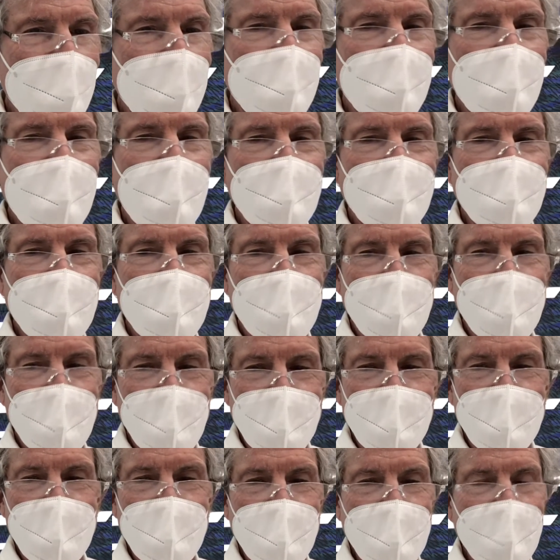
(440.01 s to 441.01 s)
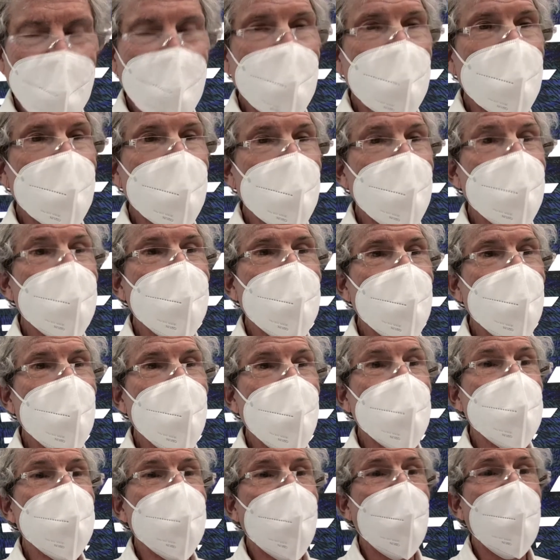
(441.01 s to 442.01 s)
Constitution when they
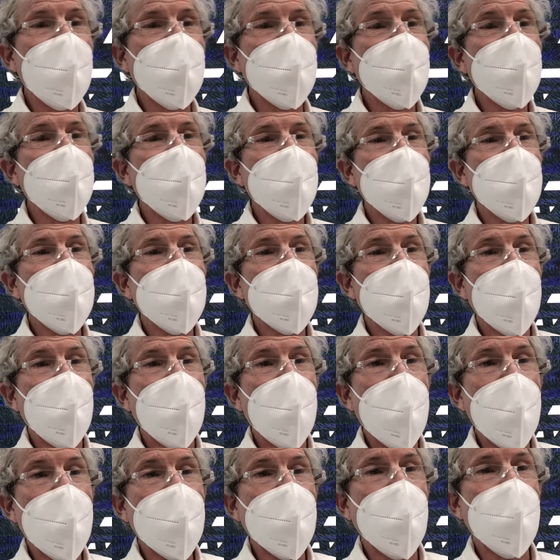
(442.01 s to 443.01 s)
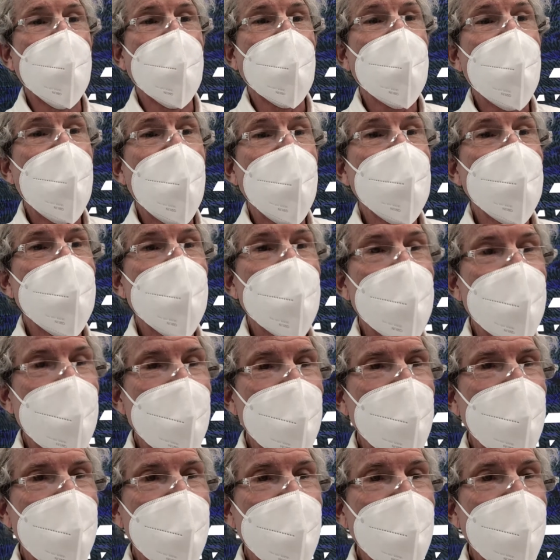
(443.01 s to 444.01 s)
sign off on the
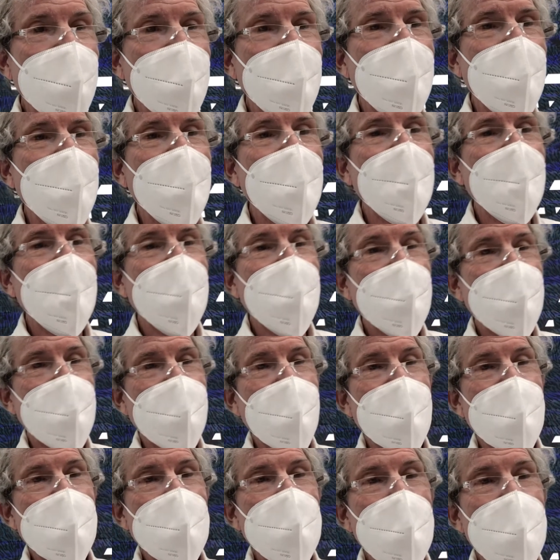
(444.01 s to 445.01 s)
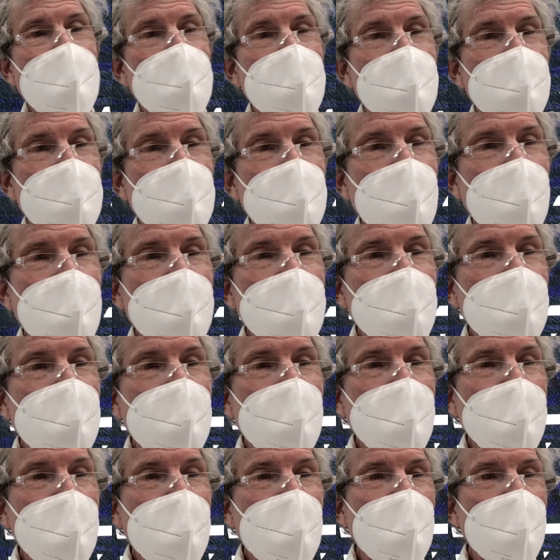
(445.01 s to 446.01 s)
Constitution to take them up to
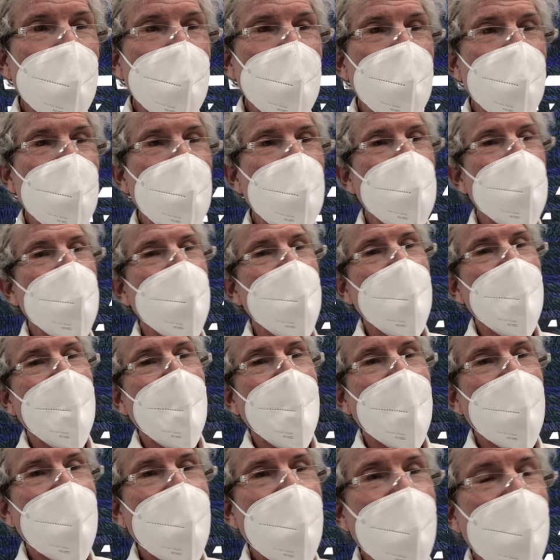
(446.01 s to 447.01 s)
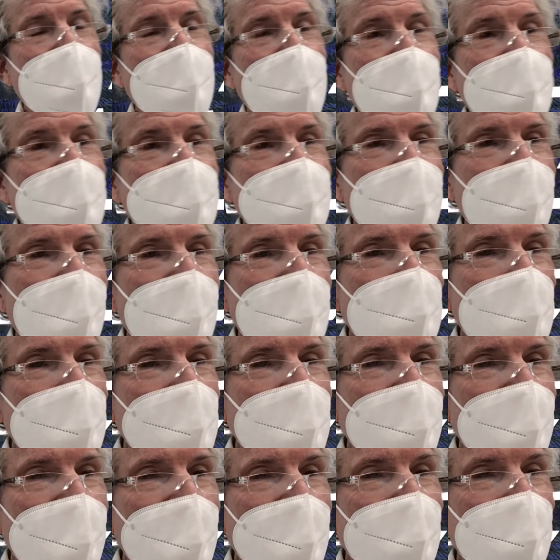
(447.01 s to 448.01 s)
2021, kind of like a time
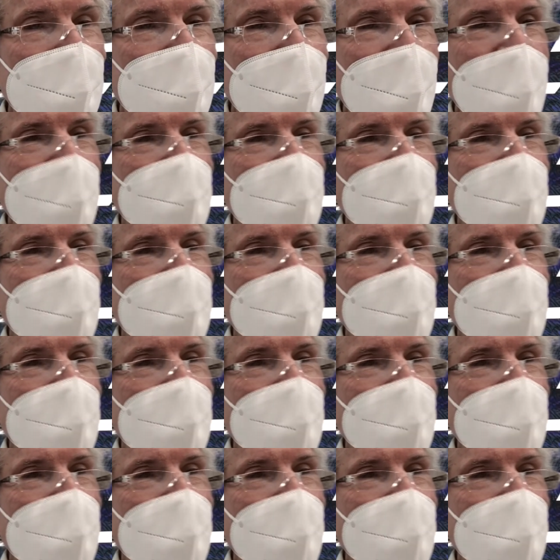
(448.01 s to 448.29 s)
machine flat